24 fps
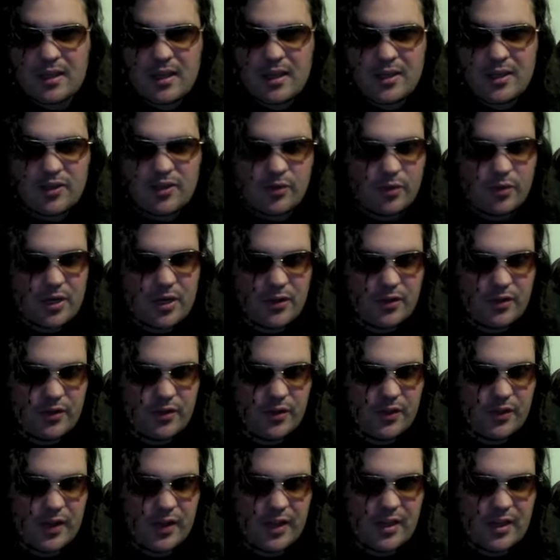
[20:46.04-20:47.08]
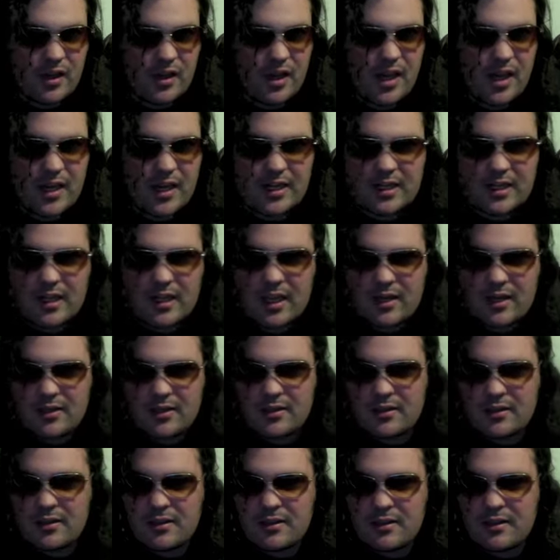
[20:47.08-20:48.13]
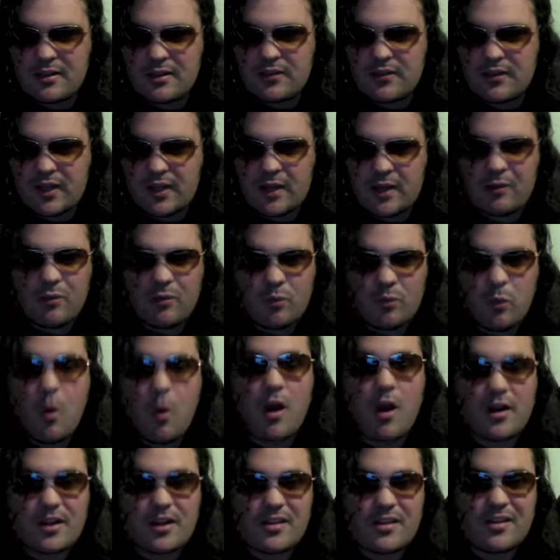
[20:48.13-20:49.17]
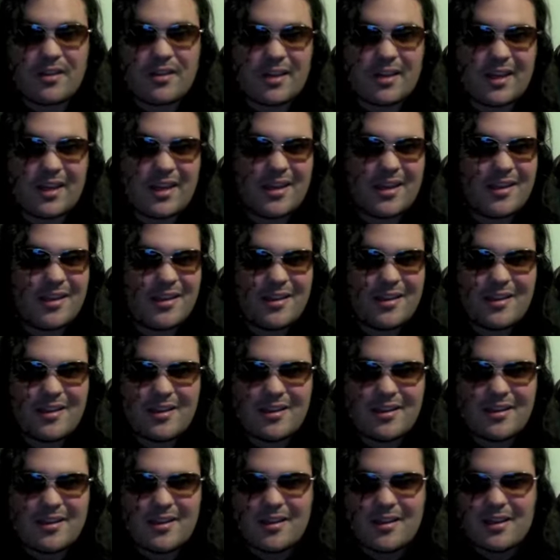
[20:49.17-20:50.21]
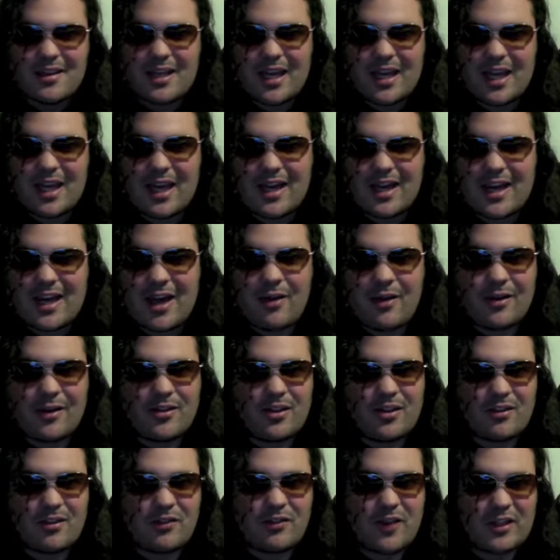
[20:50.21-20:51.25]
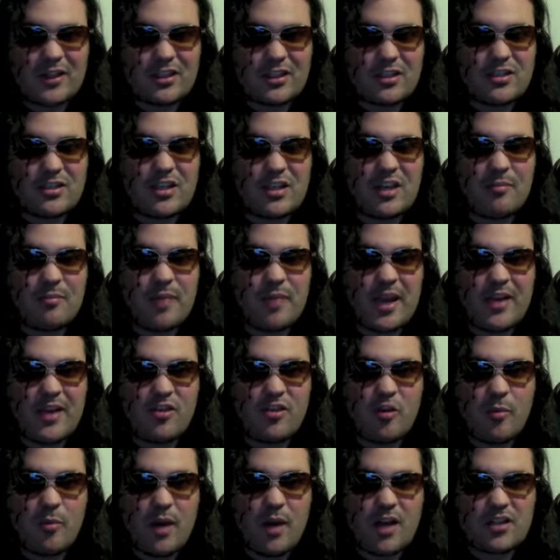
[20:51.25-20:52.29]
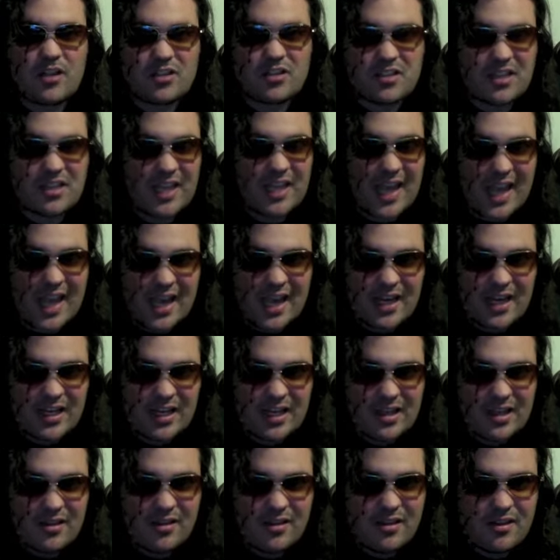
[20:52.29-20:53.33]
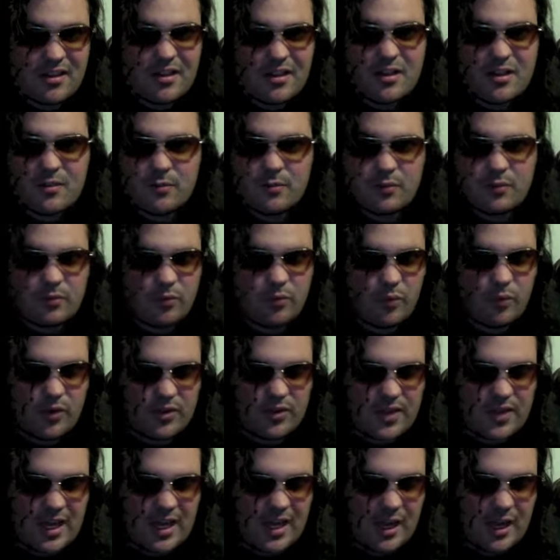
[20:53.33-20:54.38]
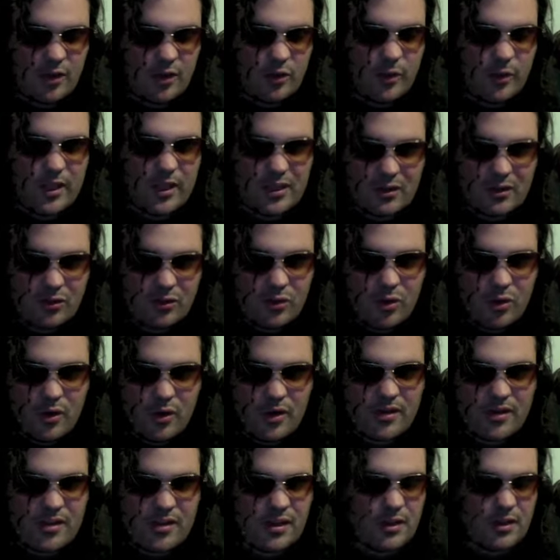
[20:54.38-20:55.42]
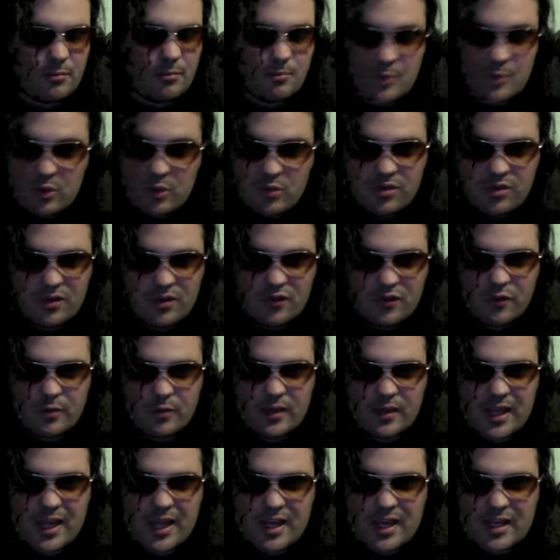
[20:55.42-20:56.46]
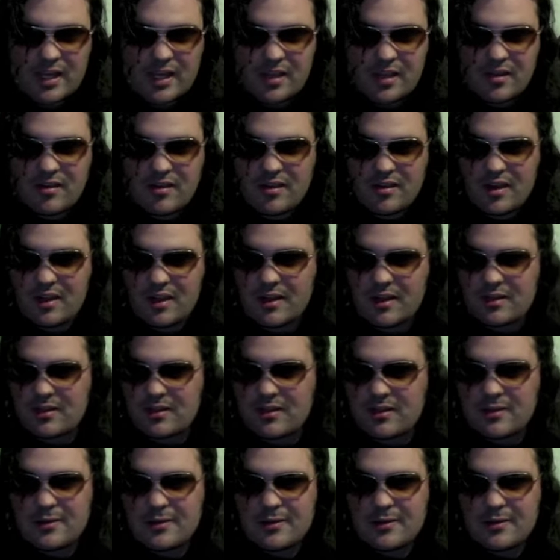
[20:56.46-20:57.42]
It threw in everything that I got and that I wanted to see. And how, like I said, the fact that it pays homages to the 80s, with that, how the way it looks and the music from the 80s, and